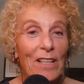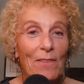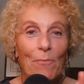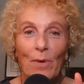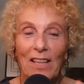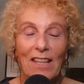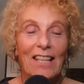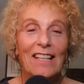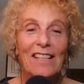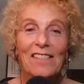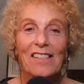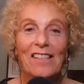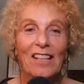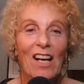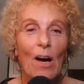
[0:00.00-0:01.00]
but
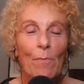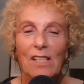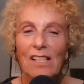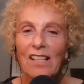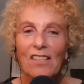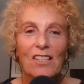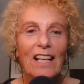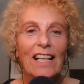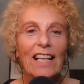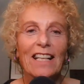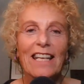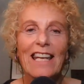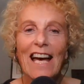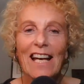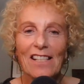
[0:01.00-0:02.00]
things to come. It sounds like a
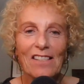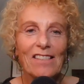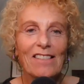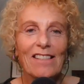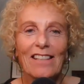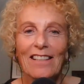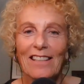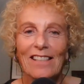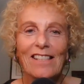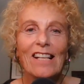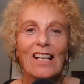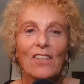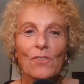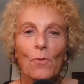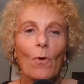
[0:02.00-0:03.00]
nest. It
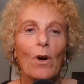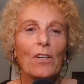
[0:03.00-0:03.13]
sounds